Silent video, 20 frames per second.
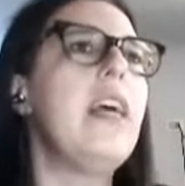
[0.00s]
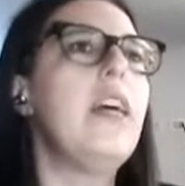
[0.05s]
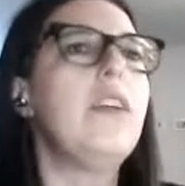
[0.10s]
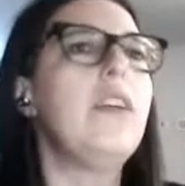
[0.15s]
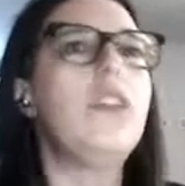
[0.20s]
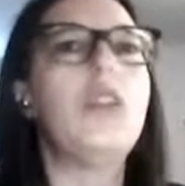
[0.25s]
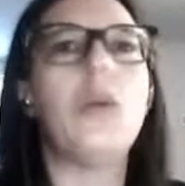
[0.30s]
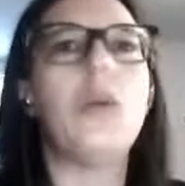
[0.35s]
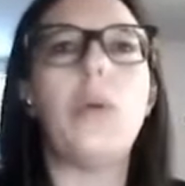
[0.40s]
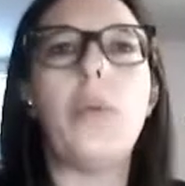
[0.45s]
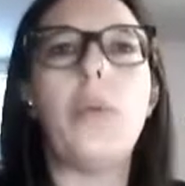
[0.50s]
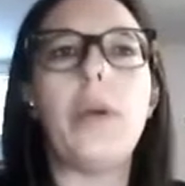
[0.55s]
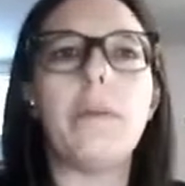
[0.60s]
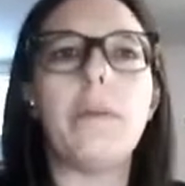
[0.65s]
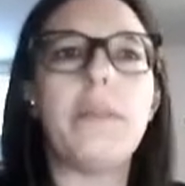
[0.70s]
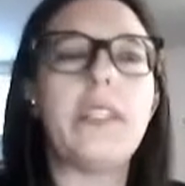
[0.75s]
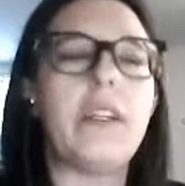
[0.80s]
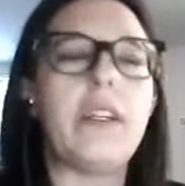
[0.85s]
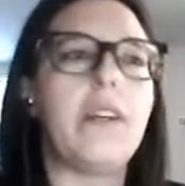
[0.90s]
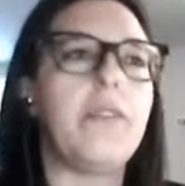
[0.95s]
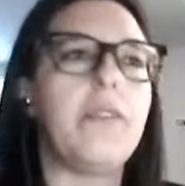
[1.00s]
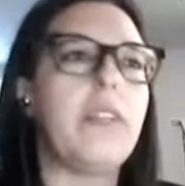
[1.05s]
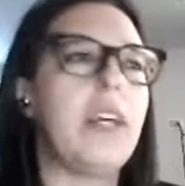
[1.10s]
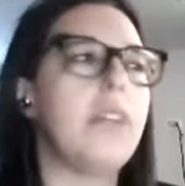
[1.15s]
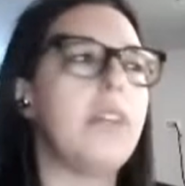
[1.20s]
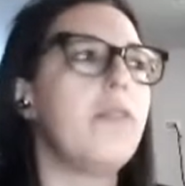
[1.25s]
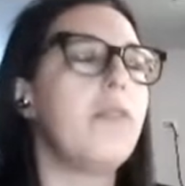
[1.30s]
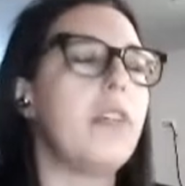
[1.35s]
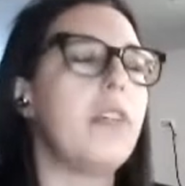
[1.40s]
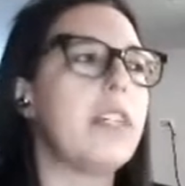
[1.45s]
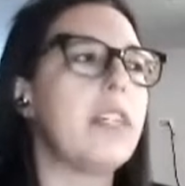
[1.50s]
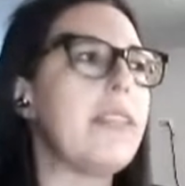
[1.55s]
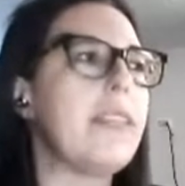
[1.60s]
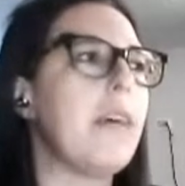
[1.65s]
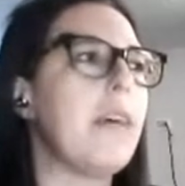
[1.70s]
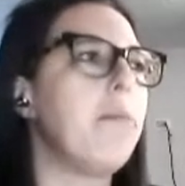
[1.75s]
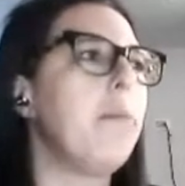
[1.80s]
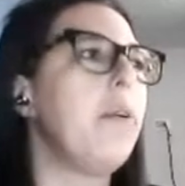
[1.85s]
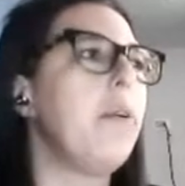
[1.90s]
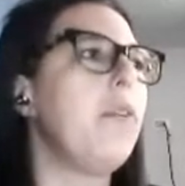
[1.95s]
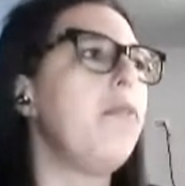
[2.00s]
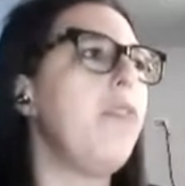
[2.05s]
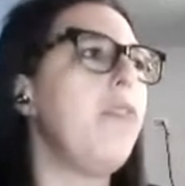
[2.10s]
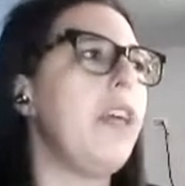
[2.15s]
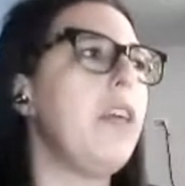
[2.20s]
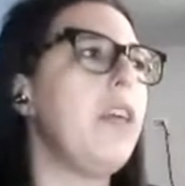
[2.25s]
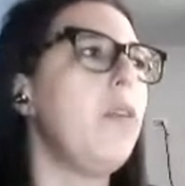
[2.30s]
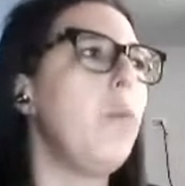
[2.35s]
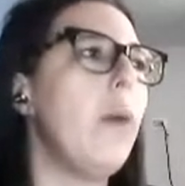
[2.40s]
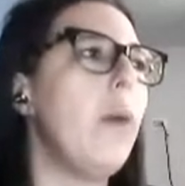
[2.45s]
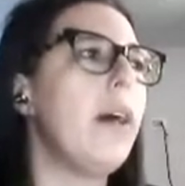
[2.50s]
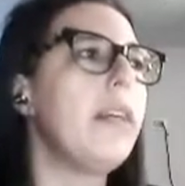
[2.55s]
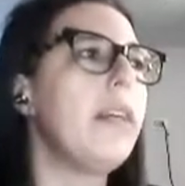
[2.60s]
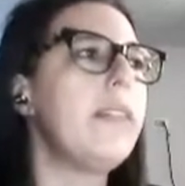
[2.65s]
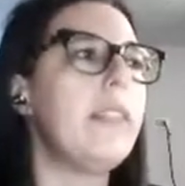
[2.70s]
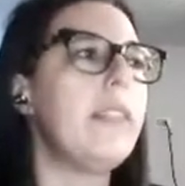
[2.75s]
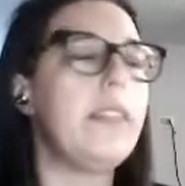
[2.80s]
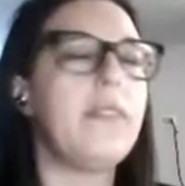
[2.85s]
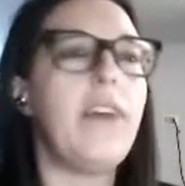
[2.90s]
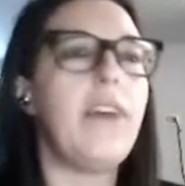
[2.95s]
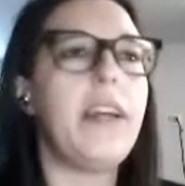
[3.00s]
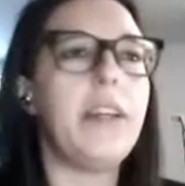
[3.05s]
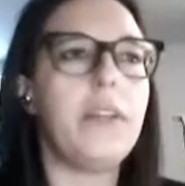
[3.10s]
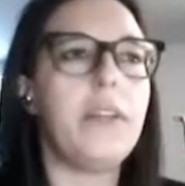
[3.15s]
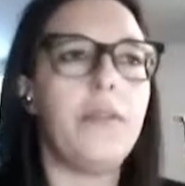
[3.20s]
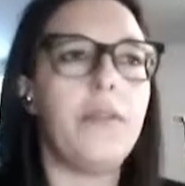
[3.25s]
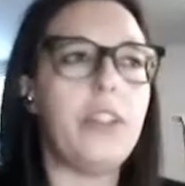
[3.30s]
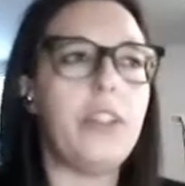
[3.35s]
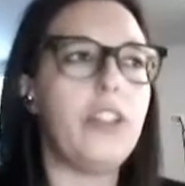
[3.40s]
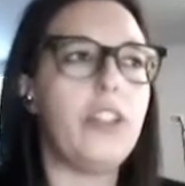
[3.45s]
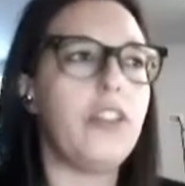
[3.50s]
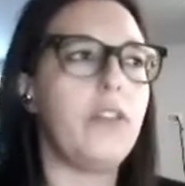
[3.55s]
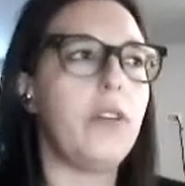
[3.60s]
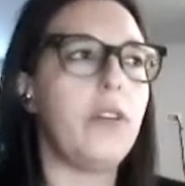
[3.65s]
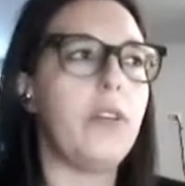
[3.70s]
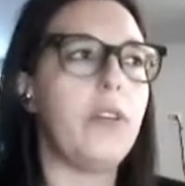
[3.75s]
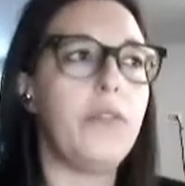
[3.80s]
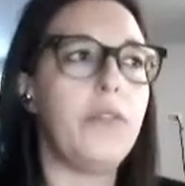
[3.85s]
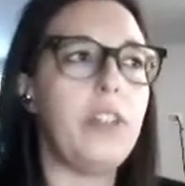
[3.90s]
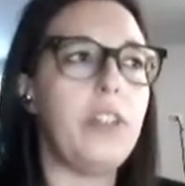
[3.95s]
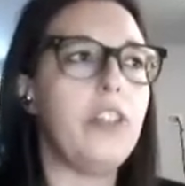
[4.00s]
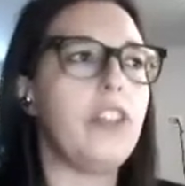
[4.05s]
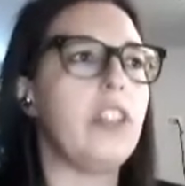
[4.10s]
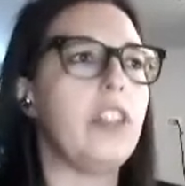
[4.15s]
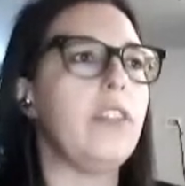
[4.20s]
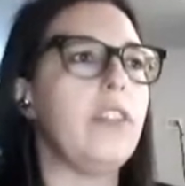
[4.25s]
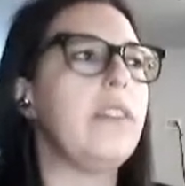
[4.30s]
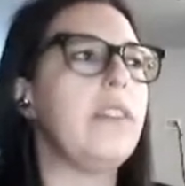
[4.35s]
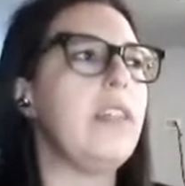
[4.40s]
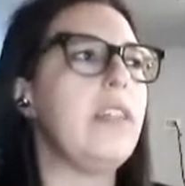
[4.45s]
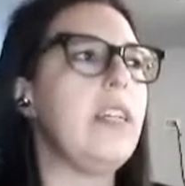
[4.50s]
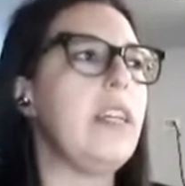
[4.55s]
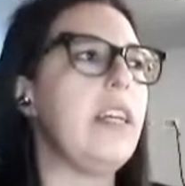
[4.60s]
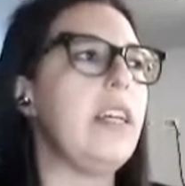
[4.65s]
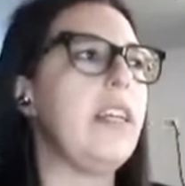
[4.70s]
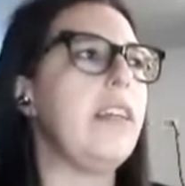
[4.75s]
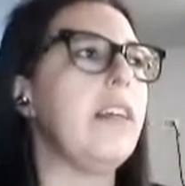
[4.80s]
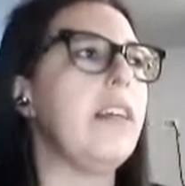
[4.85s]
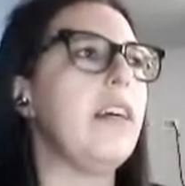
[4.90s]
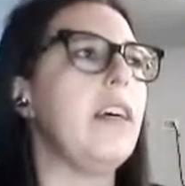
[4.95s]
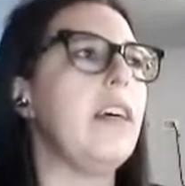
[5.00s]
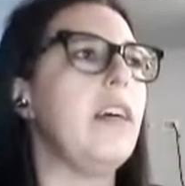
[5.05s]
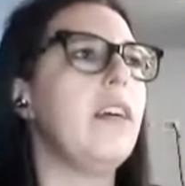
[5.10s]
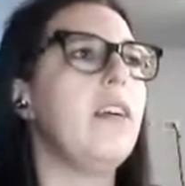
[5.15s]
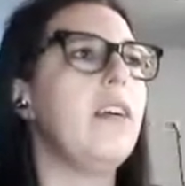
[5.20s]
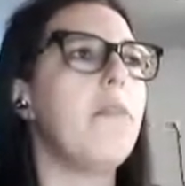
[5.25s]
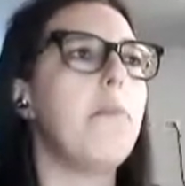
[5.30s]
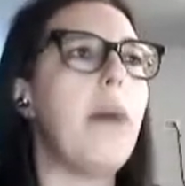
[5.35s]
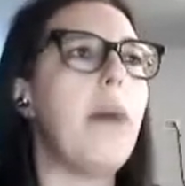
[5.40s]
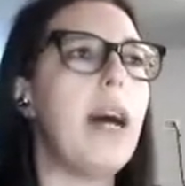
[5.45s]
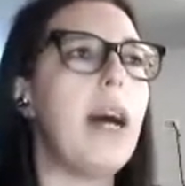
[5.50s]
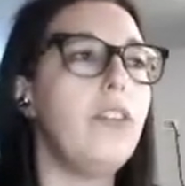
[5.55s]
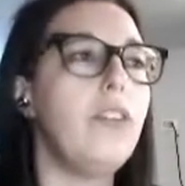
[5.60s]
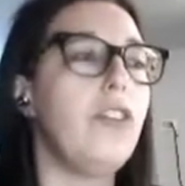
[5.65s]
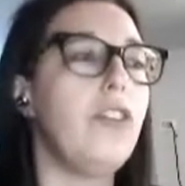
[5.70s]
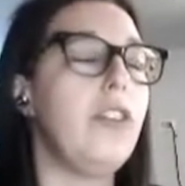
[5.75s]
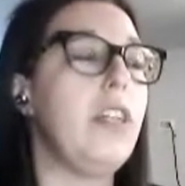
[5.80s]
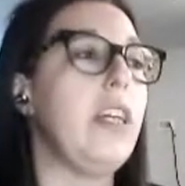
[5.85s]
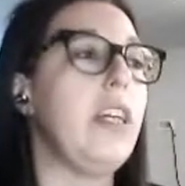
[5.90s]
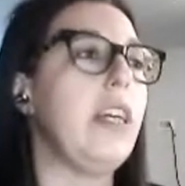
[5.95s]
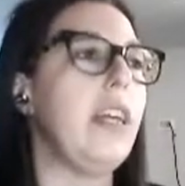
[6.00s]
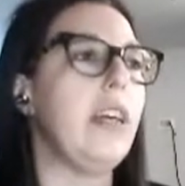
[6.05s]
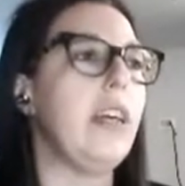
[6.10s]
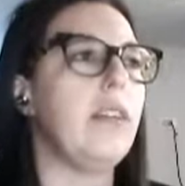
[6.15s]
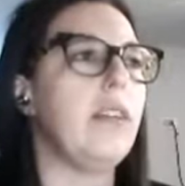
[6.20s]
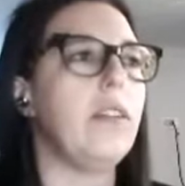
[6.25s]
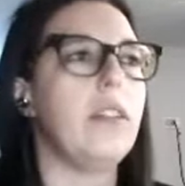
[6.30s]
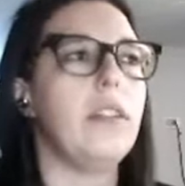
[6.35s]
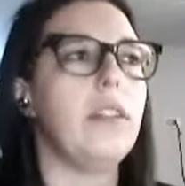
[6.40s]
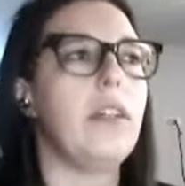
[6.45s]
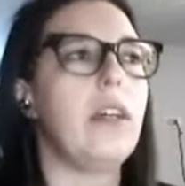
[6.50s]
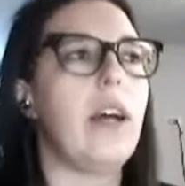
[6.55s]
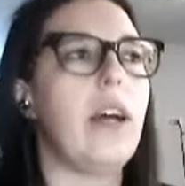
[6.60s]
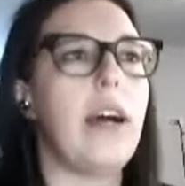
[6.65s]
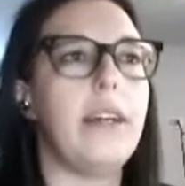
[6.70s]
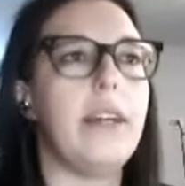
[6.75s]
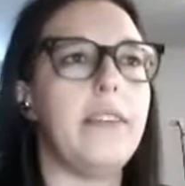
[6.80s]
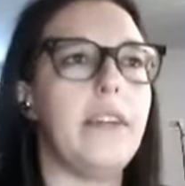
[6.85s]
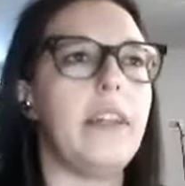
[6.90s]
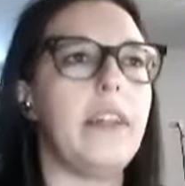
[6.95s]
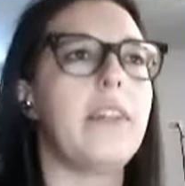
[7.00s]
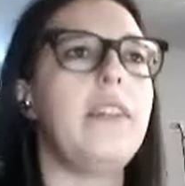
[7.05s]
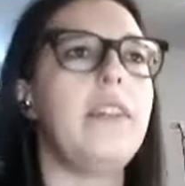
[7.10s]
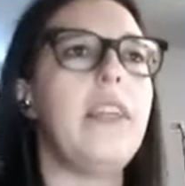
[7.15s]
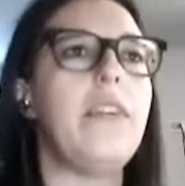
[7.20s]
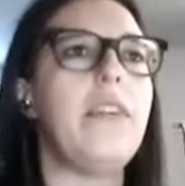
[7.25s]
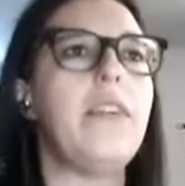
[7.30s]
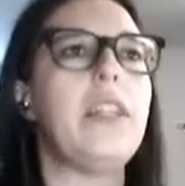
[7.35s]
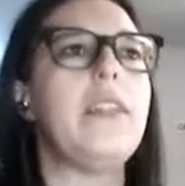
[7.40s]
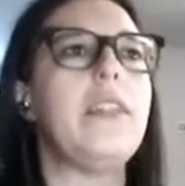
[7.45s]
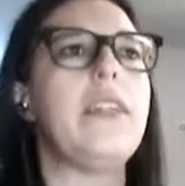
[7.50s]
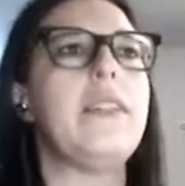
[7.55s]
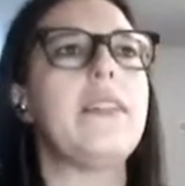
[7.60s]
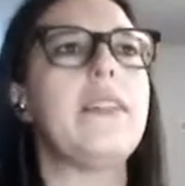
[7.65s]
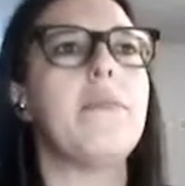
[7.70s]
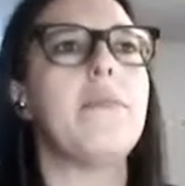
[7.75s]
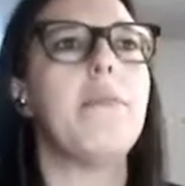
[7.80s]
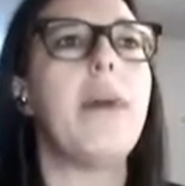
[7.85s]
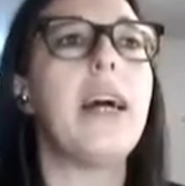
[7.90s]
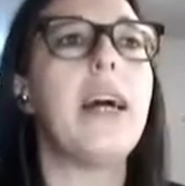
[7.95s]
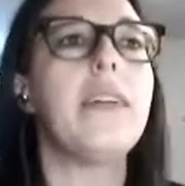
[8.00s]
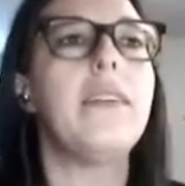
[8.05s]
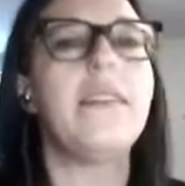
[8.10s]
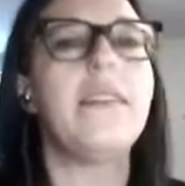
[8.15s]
So we observed that, for example, vein quartz is very efficient in butchering and other activities, but